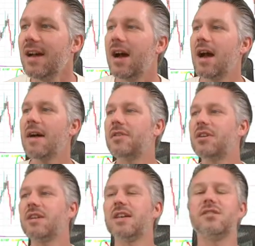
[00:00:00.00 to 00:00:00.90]
Have a
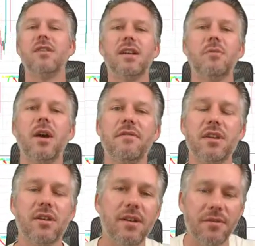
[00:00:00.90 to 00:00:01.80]
good day's trading, whatever you're
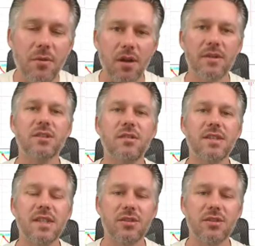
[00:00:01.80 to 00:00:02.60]
doing. If you are interested